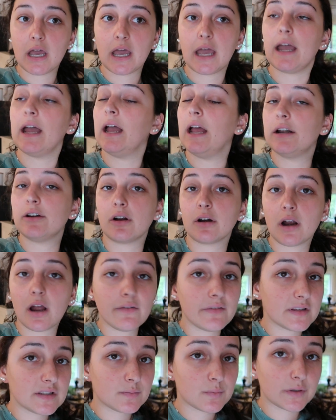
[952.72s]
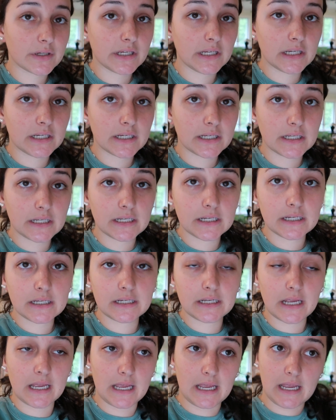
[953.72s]
And our oven's
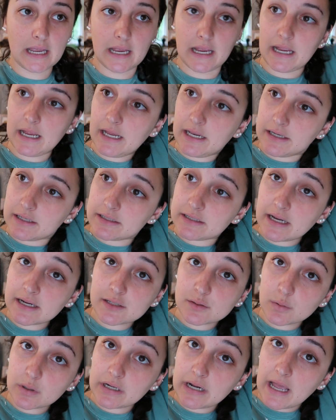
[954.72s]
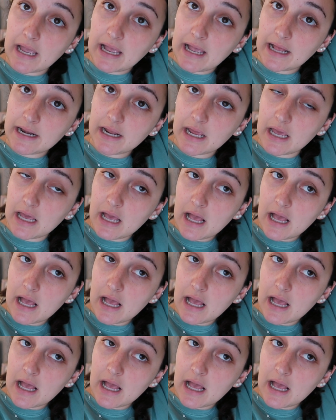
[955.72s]
preheated, and next we're gonna add